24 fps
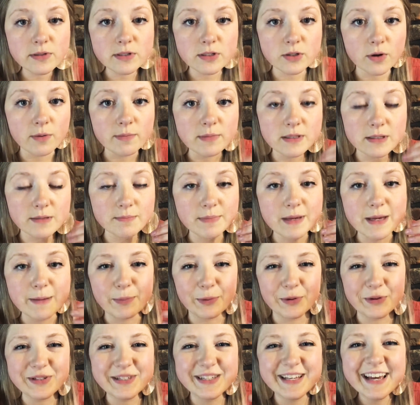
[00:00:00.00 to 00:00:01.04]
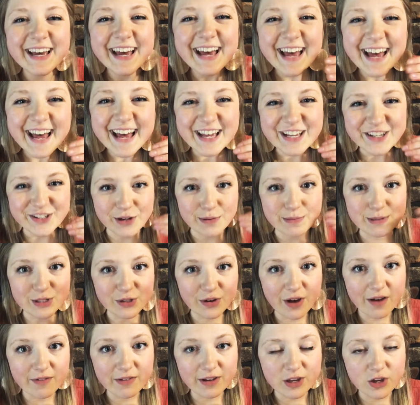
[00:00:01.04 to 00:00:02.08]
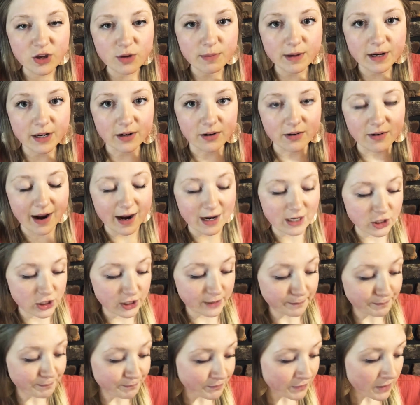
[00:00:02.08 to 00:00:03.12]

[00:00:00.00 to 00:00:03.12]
So I'm still having human interaction.